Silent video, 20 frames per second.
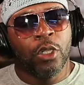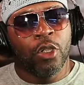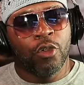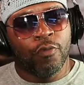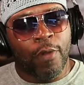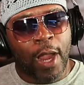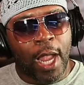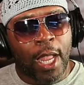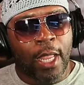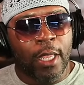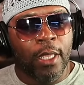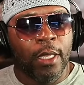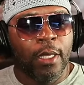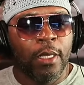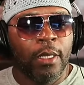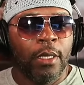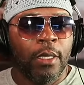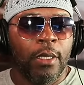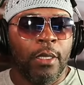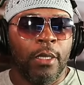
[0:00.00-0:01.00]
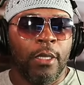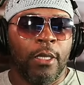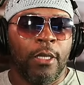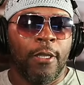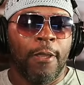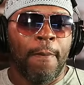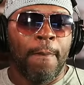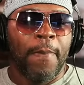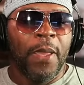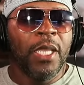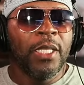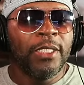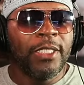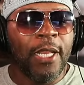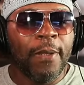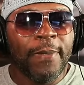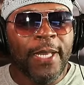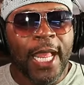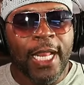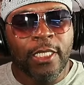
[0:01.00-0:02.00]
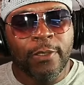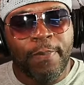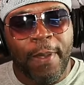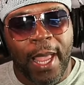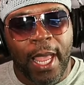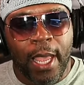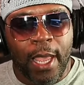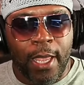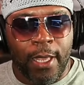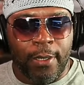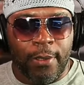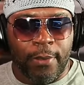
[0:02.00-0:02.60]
Right? Being a stepdad is bad.